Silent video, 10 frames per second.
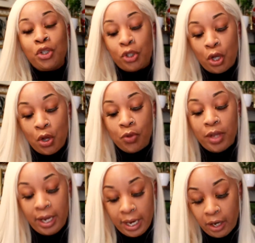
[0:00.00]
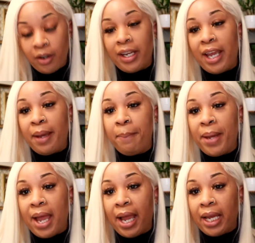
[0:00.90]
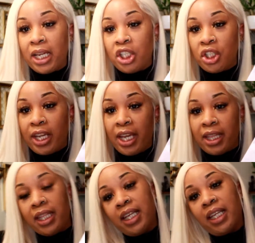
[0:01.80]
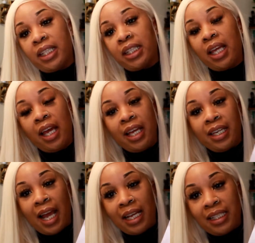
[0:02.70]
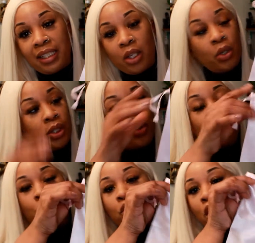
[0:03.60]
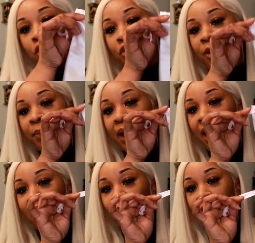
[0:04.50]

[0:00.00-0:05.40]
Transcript: So the hair came packaged in this nice silk little drawstring bag,